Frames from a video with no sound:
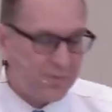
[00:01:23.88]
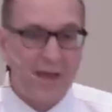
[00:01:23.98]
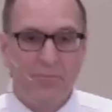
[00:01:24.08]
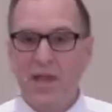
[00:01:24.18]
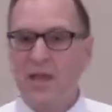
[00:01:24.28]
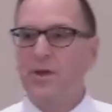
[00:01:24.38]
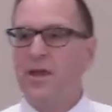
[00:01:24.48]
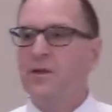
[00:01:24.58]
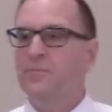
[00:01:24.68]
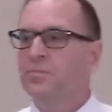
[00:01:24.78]
that
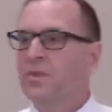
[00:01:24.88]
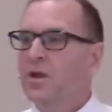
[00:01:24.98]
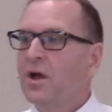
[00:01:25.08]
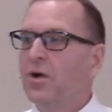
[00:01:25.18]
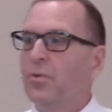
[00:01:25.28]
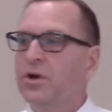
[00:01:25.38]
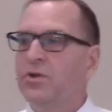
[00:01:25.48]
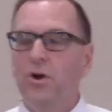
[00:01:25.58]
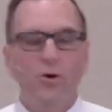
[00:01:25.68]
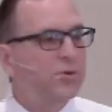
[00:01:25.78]
maybe uh, we're
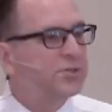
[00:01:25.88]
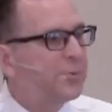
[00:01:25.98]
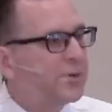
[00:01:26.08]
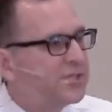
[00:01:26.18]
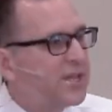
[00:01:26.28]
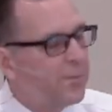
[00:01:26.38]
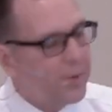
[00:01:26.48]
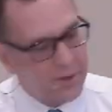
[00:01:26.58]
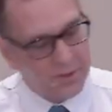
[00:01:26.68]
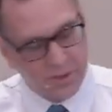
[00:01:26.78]
those who are set
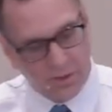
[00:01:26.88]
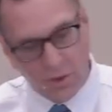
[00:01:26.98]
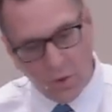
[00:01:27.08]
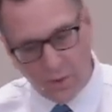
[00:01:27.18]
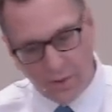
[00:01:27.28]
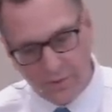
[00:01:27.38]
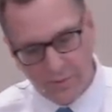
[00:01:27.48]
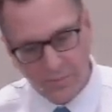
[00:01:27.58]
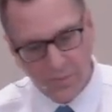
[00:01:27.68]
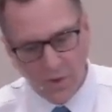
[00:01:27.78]
apart unto the Lord.
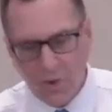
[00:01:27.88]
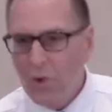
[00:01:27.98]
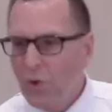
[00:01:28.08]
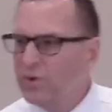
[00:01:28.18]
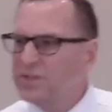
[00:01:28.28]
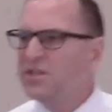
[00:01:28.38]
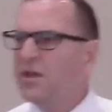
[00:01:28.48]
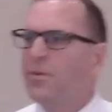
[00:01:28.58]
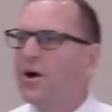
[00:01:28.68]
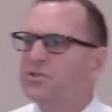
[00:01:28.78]
Or is the
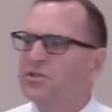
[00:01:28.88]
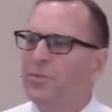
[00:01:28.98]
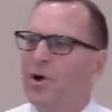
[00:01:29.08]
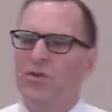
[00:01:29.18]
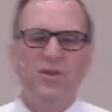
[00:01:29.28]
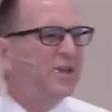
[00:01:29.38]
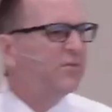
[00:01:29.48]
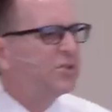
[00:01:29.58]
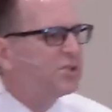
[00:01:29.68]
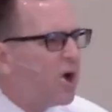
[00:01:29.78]
Apostle Paul not
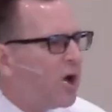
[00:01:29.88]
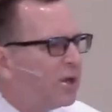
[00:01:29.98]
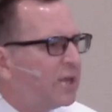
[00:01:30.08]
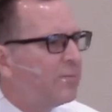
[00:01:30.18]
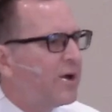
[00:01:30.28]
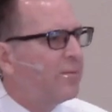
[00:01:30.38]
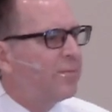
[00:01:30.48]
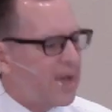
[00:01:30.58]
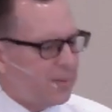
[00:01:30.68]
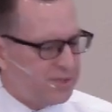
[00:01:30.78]
even talking about
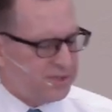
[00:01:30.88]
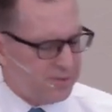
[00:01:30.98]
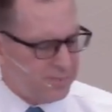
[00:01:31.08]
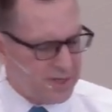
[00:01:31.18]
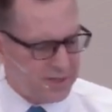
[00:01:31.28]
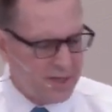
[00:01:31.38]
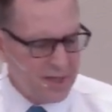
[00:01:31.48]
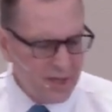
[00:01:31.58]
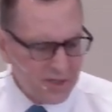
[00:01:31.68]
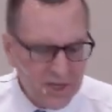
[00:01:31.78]
baptism, but
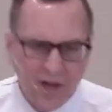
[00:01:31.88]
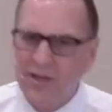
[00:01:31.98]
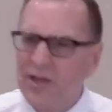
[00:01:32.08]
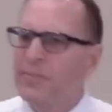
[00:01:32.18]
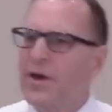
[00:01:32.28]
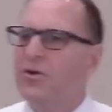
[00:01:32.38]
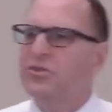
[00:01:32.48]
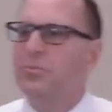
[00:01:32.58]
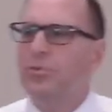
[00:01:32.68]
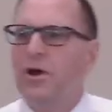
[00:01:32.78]
talking about
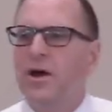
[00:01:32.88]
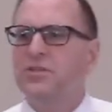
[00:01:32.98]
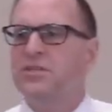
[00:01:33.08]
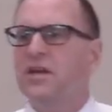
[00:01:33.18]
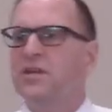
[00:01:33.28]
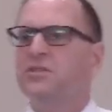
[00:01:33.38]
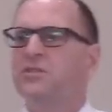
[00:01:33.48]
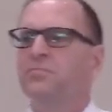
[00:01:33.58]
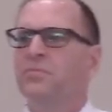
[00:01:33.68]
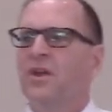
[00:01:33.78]
the process
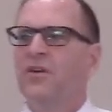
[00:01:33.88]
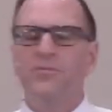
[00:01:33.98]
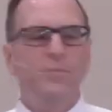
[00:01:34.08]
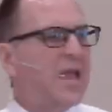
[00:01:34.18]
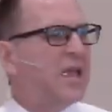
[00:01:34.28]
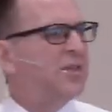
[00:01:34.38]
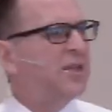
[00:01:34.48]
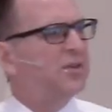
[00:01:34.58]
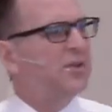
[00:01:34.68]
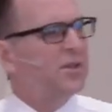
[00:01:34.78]
of
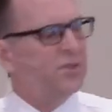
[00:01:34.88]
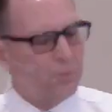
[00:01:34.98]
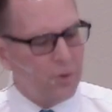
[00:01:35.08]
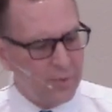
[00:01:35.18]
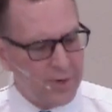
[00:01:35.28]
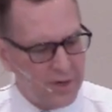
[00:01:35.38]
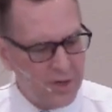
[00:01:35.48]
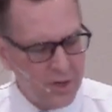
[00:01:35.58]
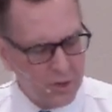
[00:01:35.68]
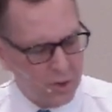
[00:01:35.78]
bathing in, in the Roman
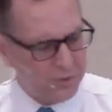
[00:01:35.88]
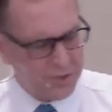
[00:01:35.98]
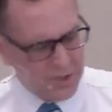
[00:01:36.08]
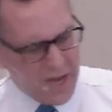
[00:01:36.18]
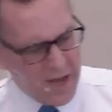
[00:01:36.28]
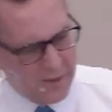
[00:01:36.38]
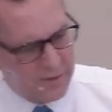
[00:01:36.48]
culture, not